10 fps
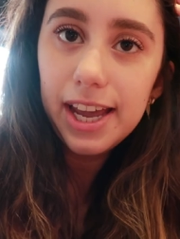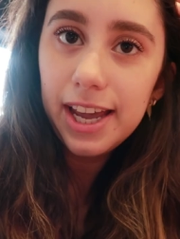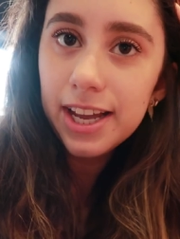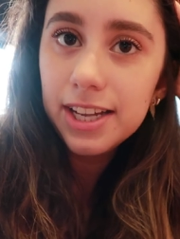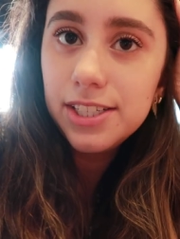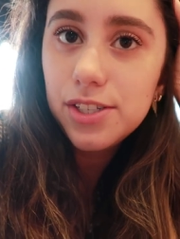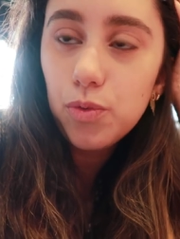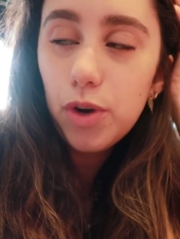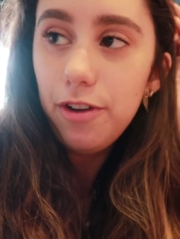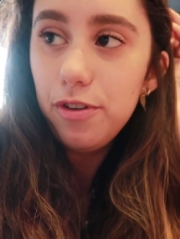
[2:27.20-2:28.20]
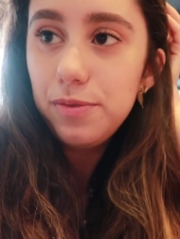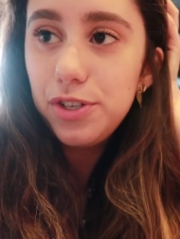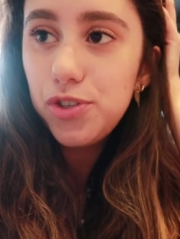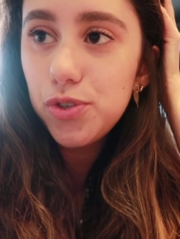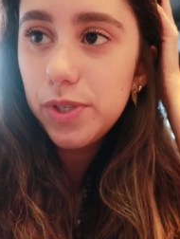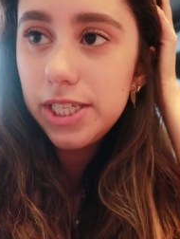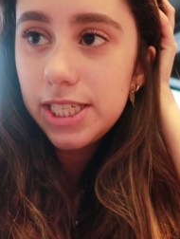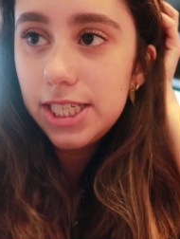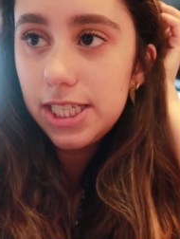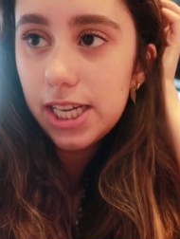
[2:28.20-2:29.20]
And what have I been doing
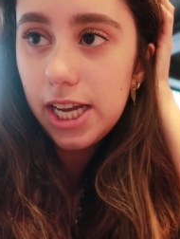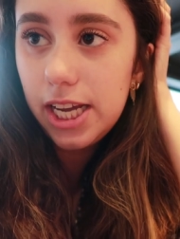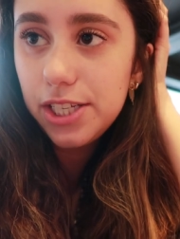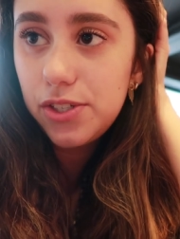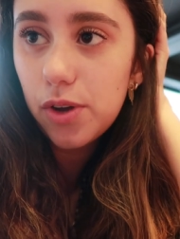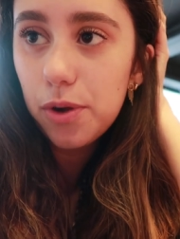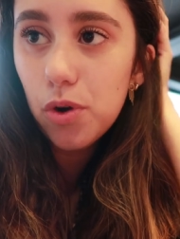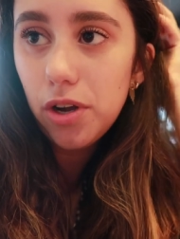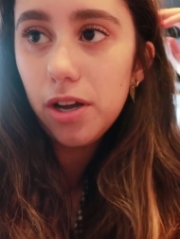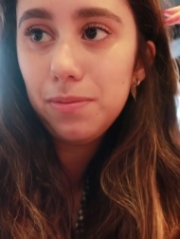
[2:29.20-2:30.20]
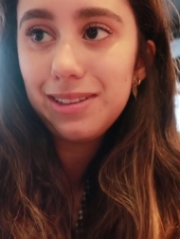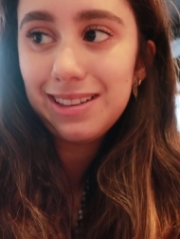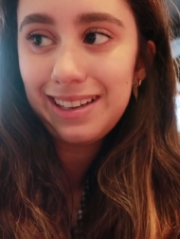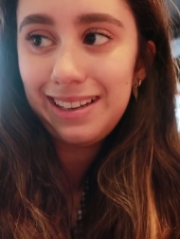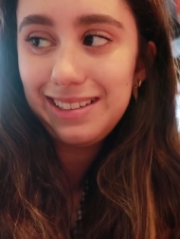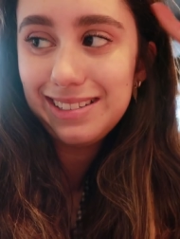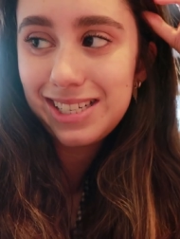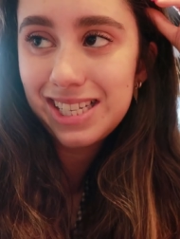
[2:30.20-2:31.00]
today? So I woke up late,